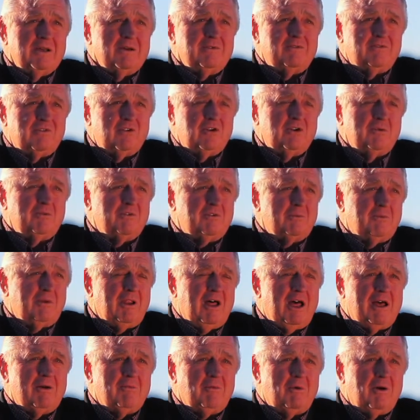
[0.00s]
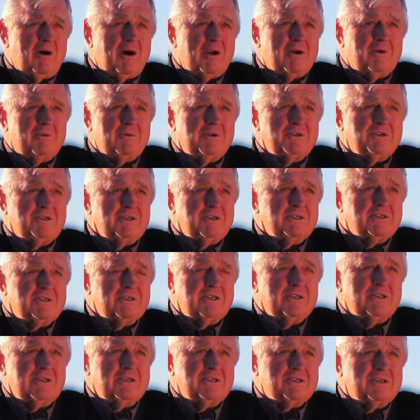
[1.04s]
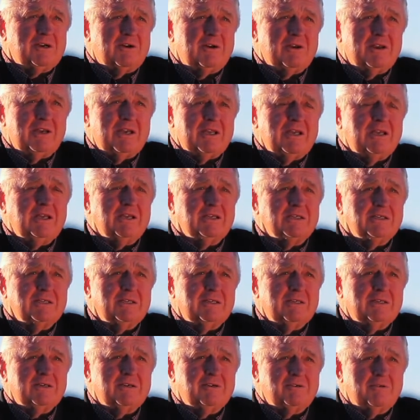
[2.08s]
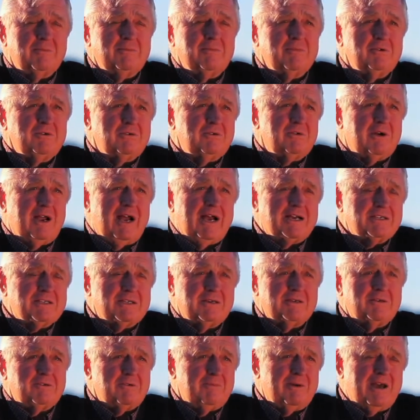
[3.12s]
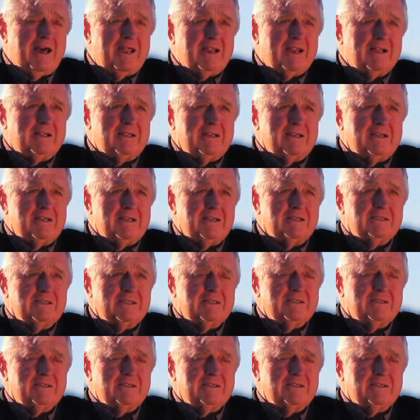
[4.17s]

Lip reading: firm supply of water, which this area needs, dramatically needs.